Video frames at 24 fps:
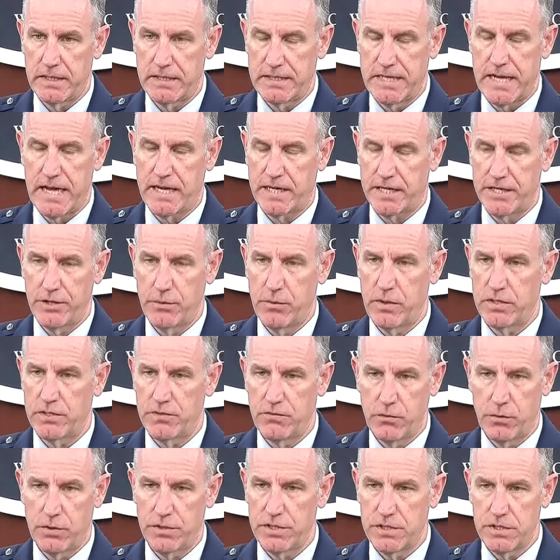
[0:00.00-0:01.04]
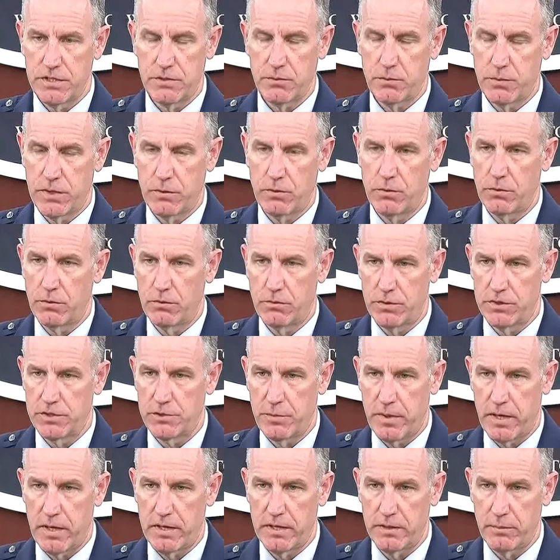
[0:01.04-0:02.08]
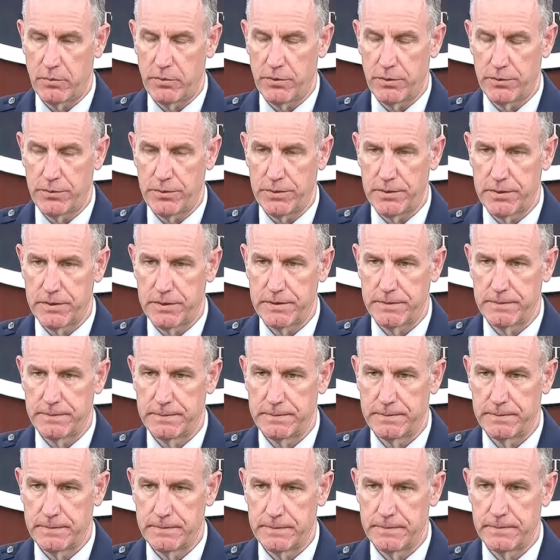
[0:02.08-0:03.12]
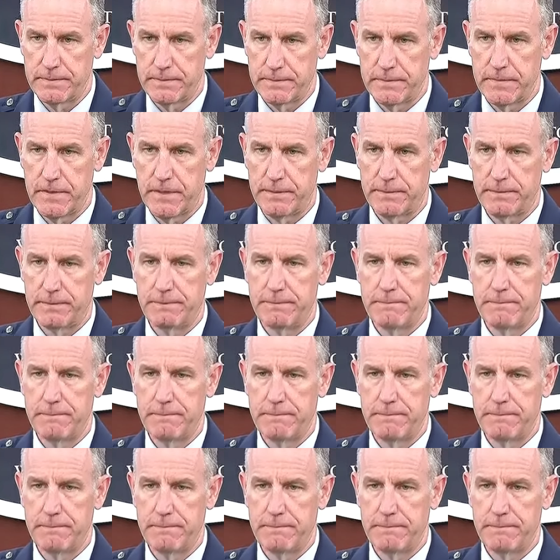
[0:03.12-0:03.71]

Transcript: attack U S forces, we will respond appropriately. Yep.